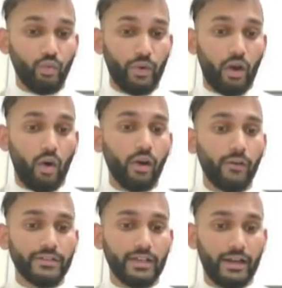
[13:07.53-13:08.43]
where all of
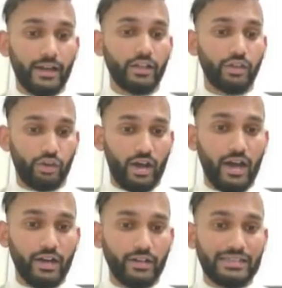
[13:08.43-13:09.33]
a sudden your
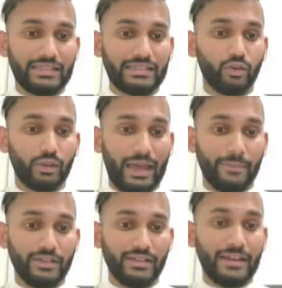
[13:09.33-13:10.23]
artery
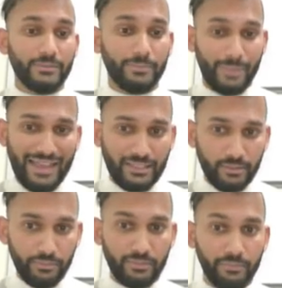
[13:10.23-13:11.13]
collapses and
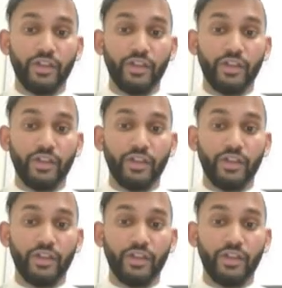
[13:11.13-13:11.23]
spasms,